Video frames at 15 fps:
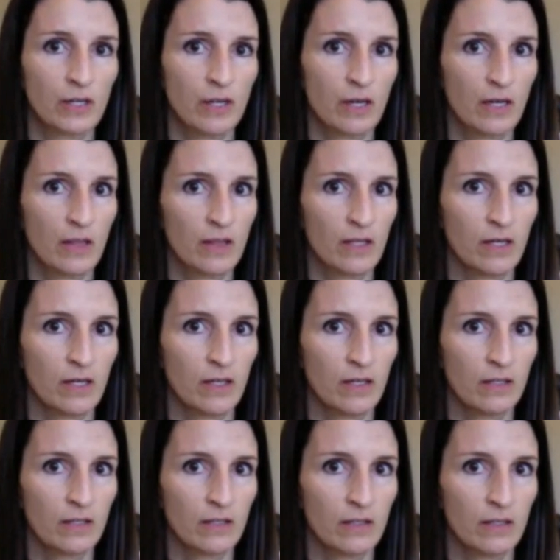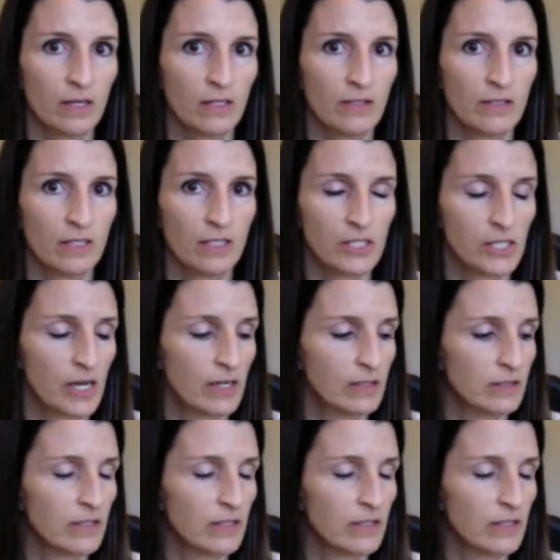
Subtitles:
I think, last I checked.